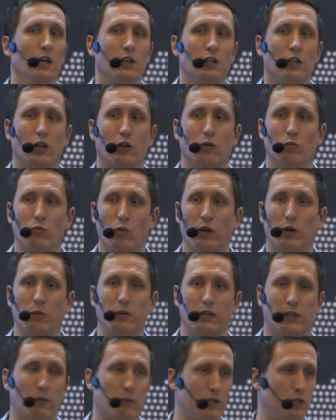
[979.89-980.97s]
You know, what
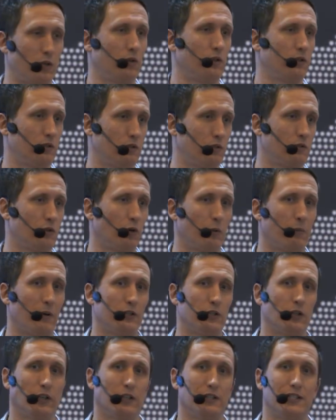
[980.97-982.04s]
can we talk about doing a